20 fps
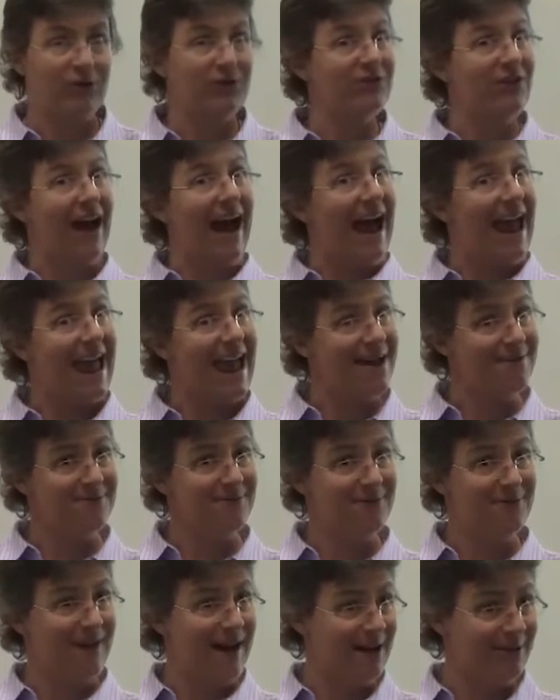at least I
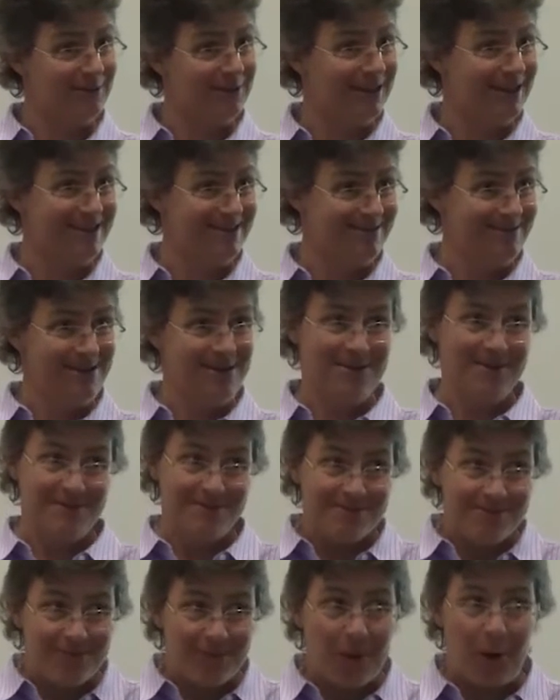haven't found in
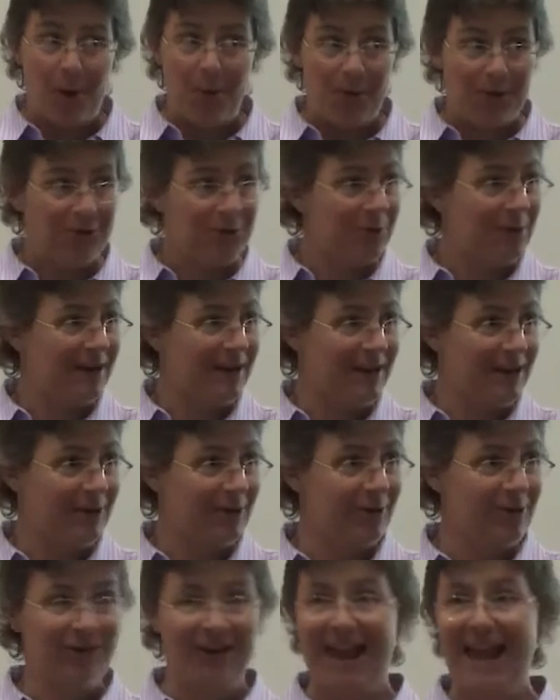almost 20
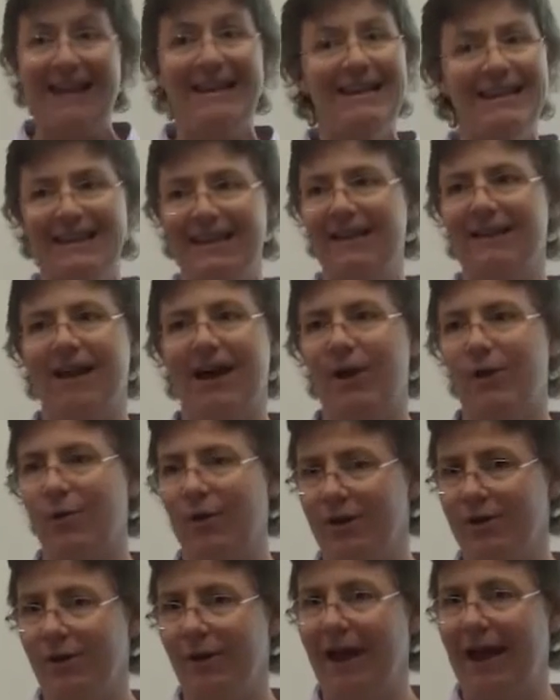years, anything like
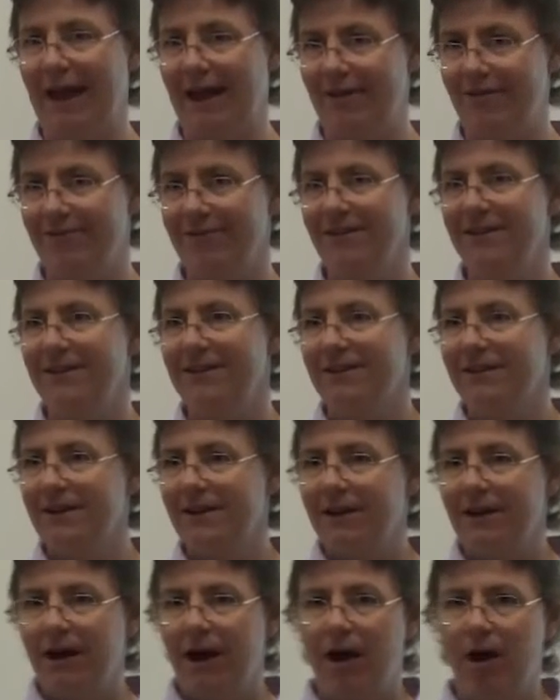what you have.
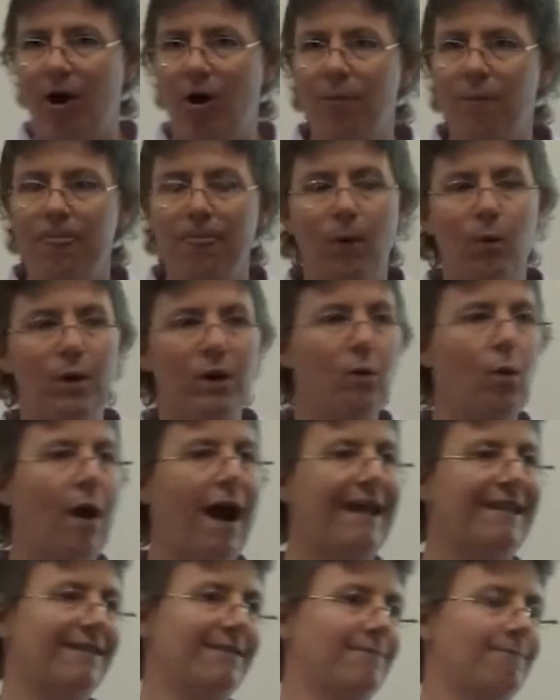
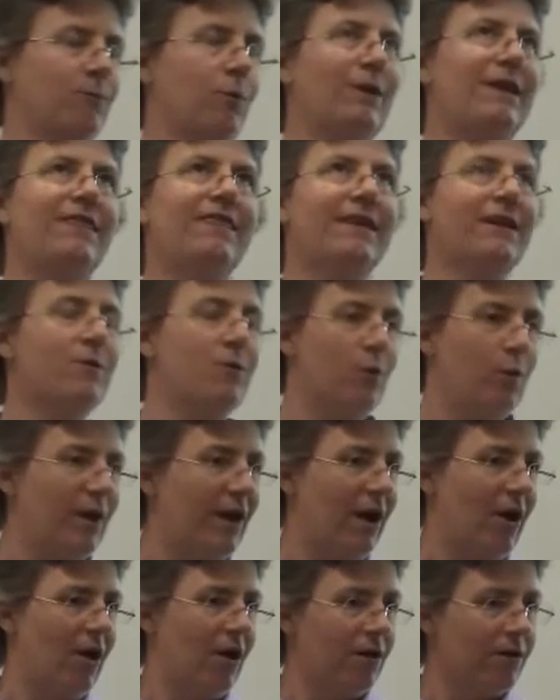We think
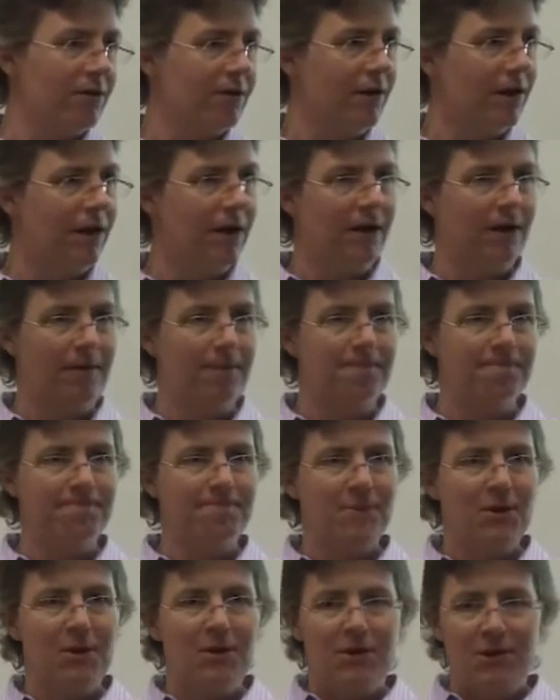we are
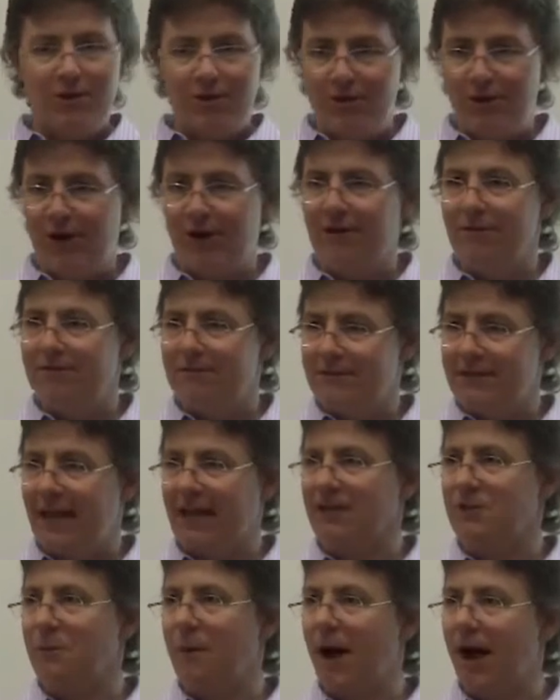the
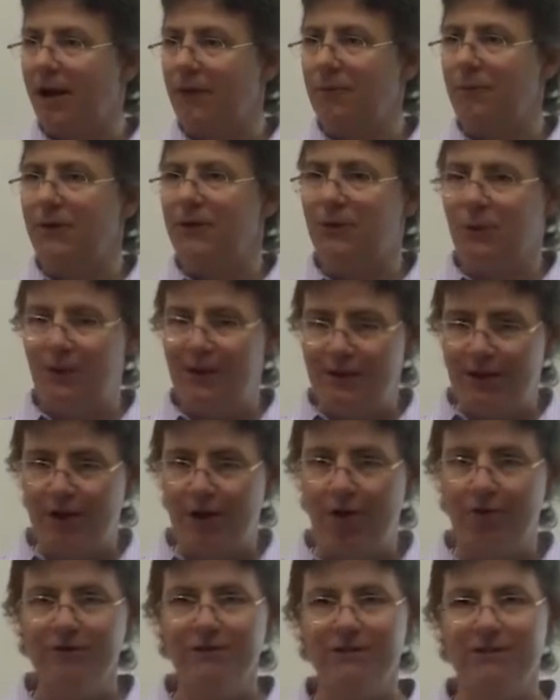tech spot between the
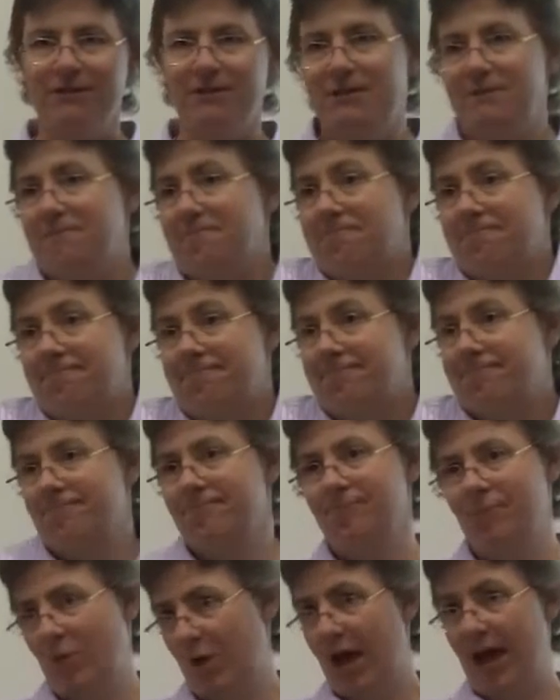coasts,
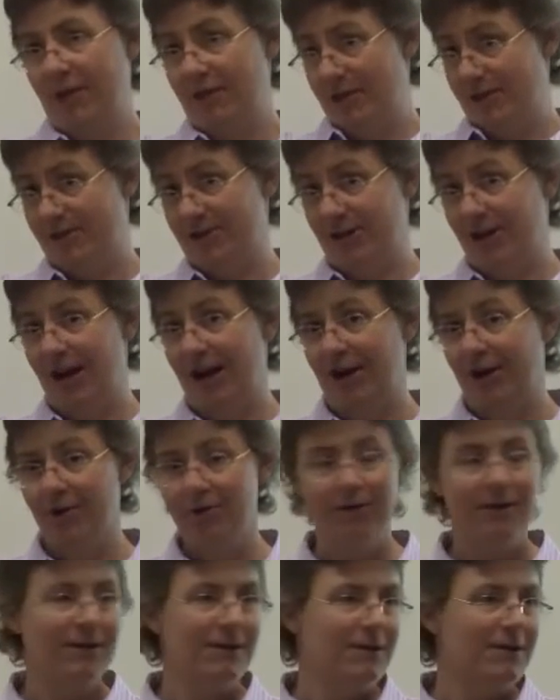and there's
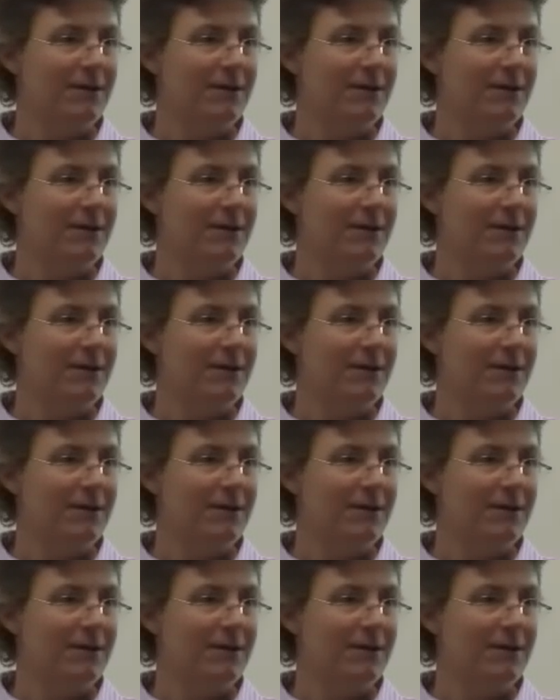Chicago.